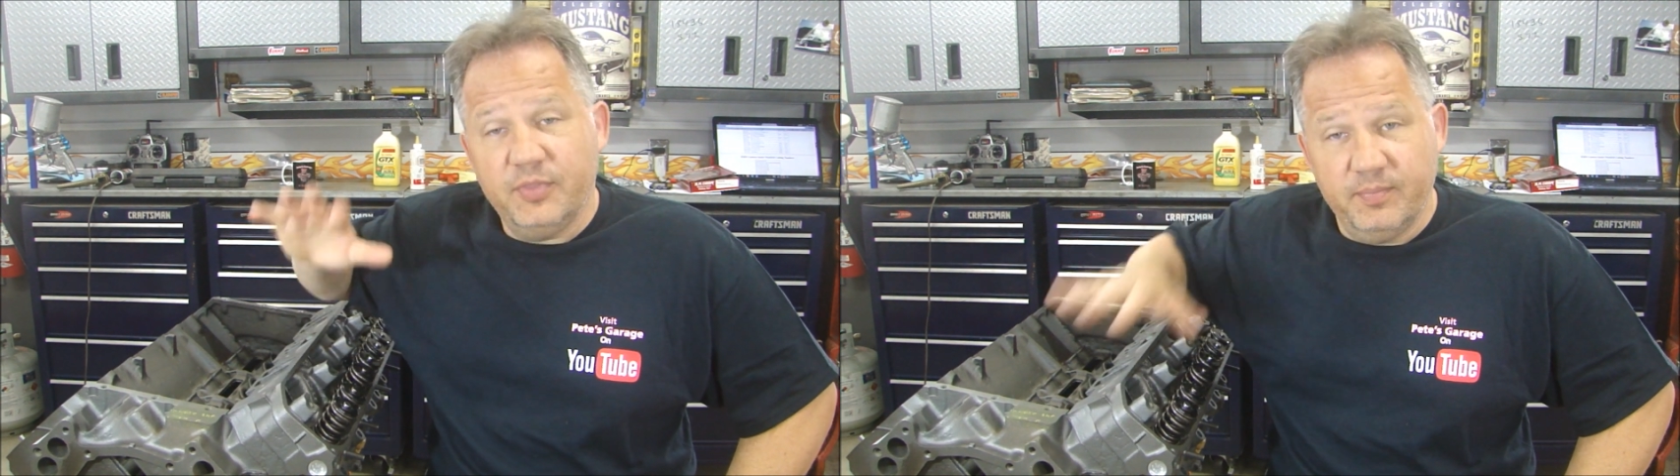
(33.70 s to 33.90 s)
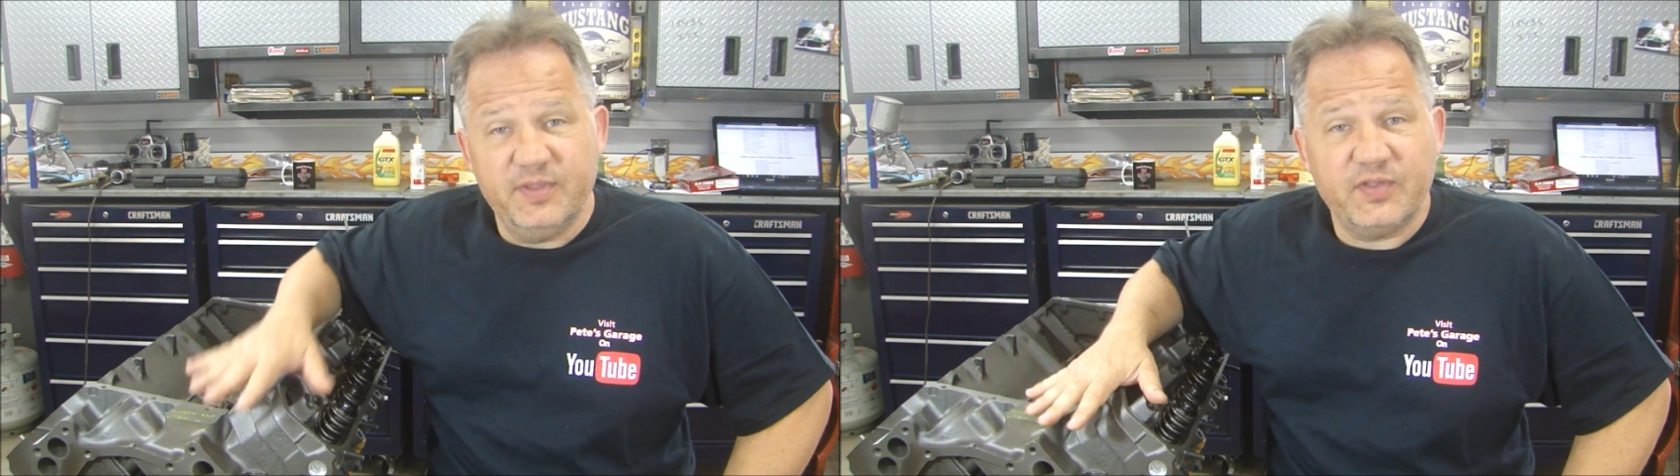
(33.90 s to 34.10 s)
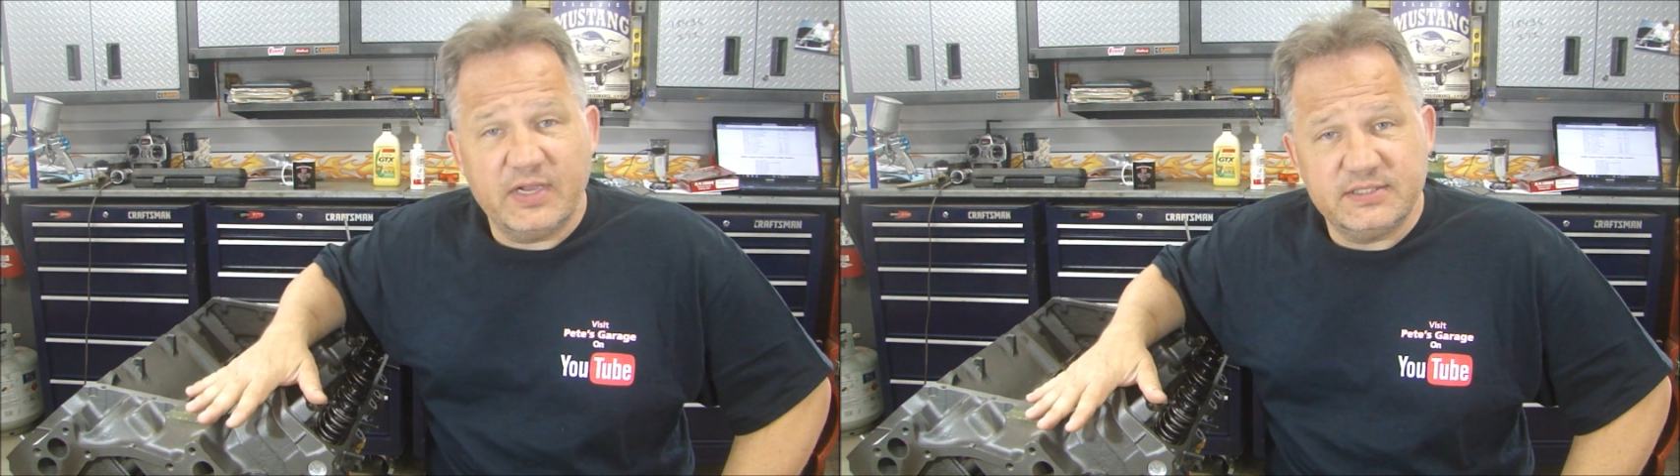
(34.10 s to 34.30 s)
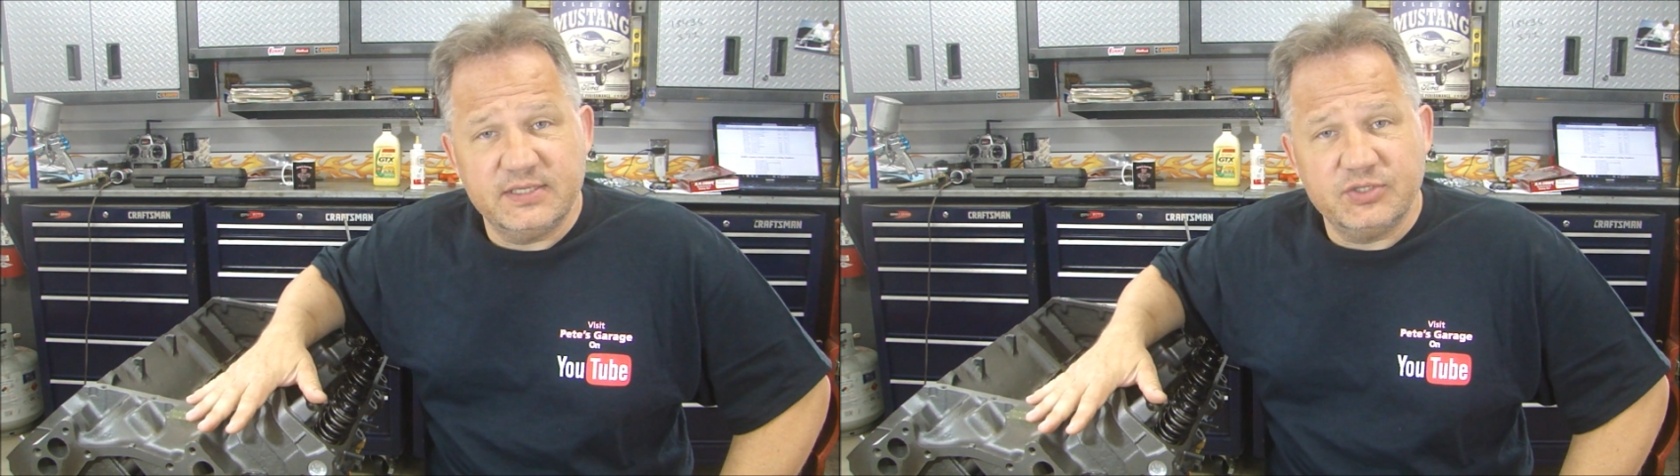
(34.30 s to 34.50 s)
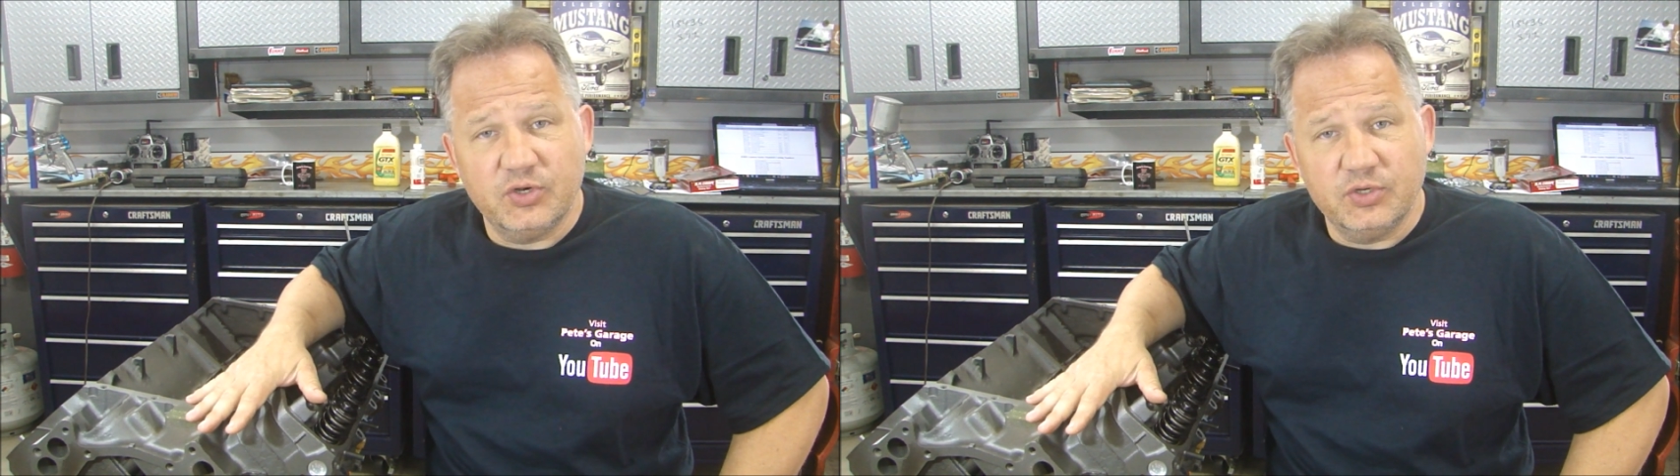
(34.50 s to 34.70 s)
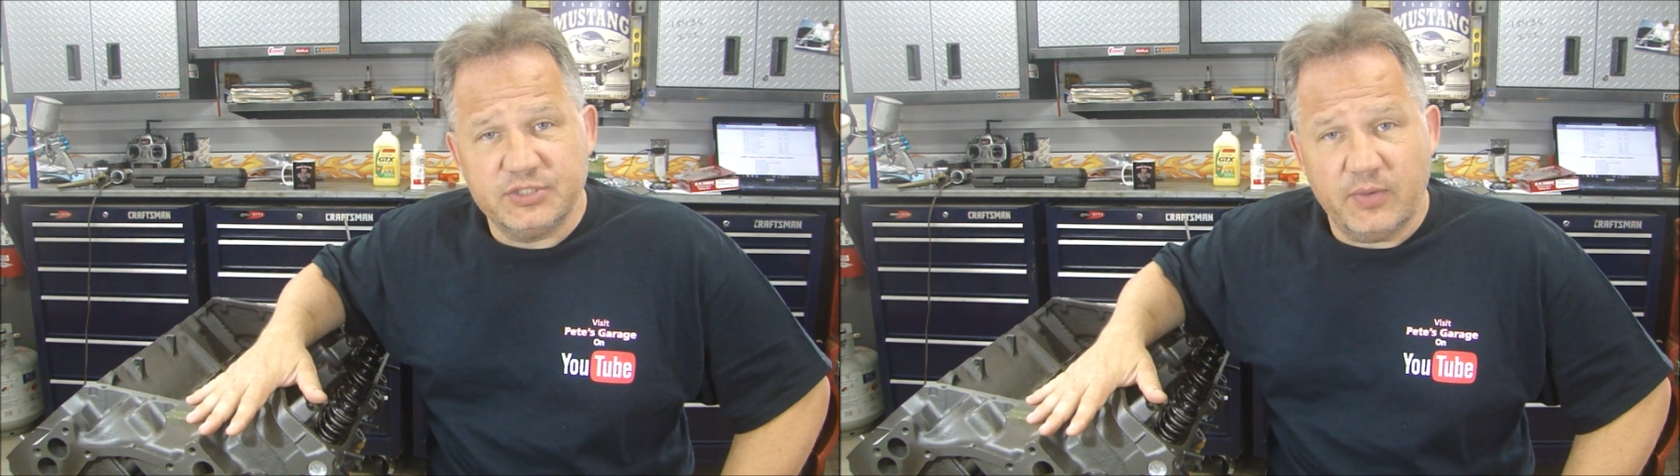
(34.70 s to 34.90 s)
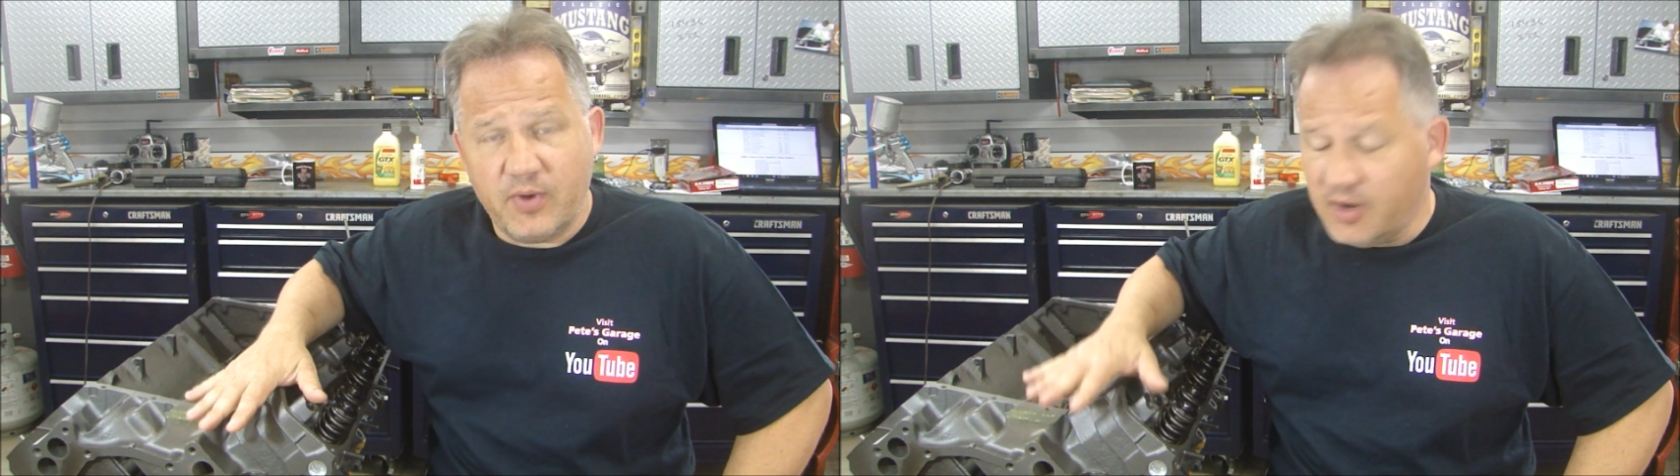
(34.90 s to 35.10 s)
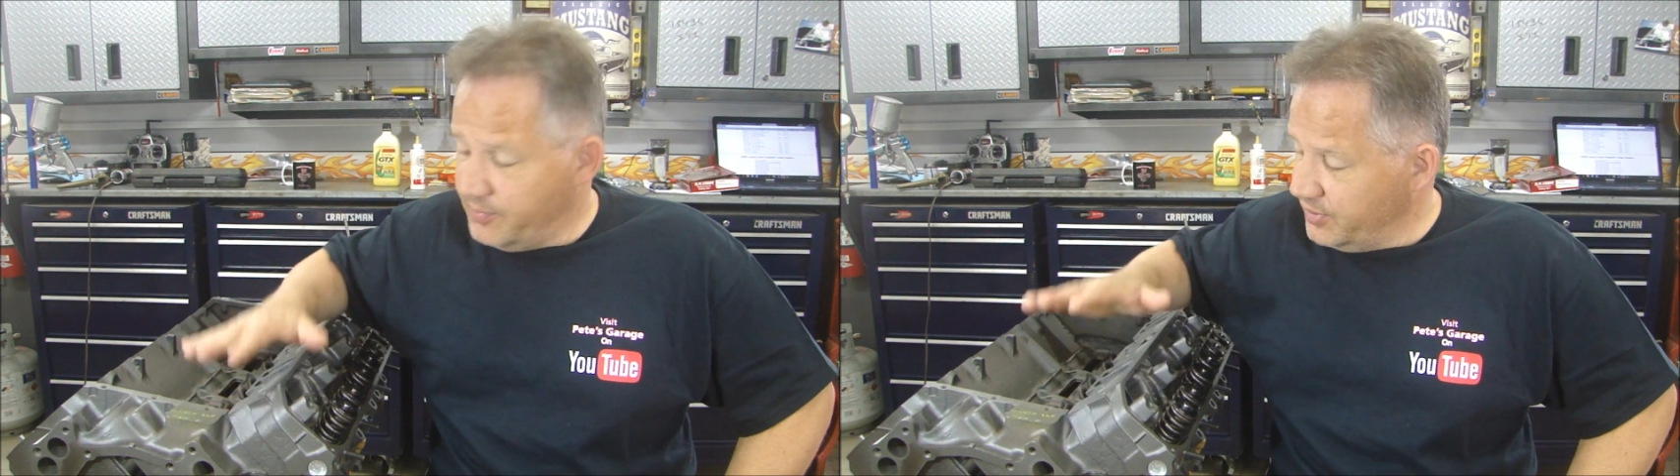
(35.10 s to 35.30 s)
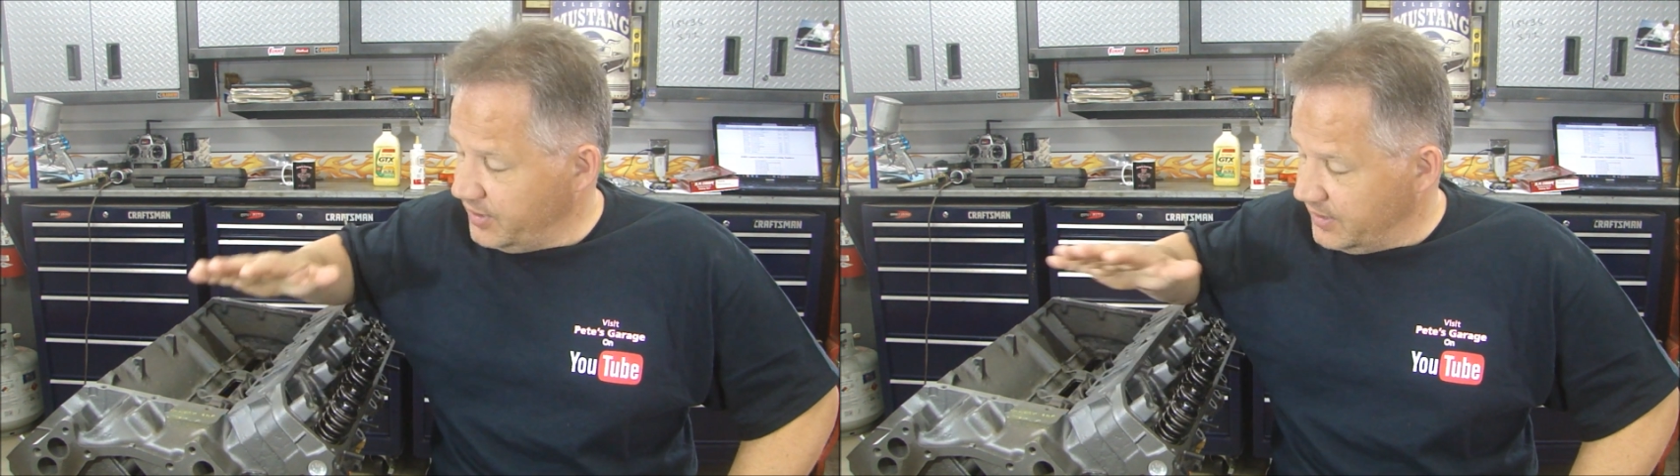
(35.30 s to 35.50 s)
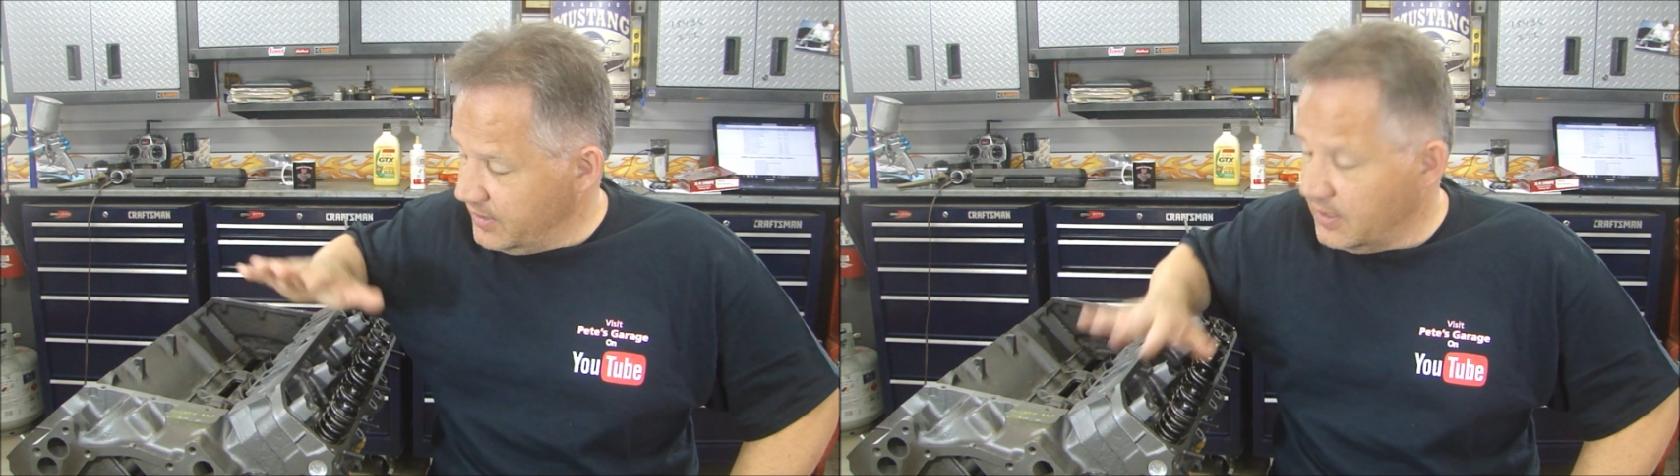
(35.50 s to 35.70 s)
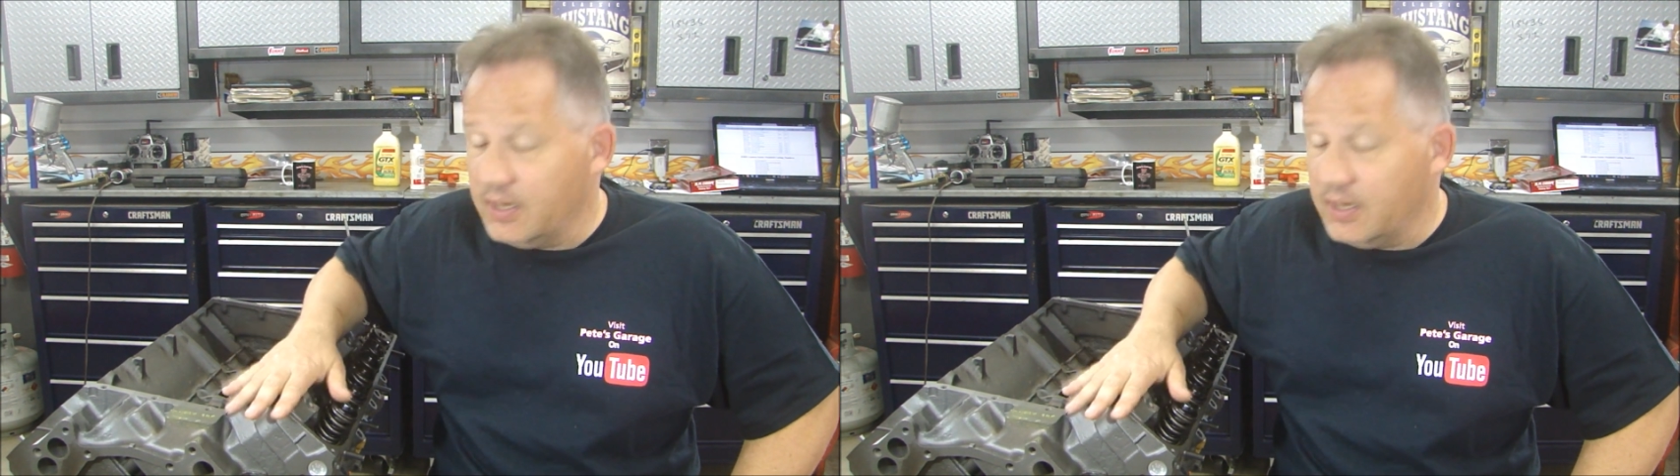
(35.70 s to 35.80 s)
besides the internals that we already put in,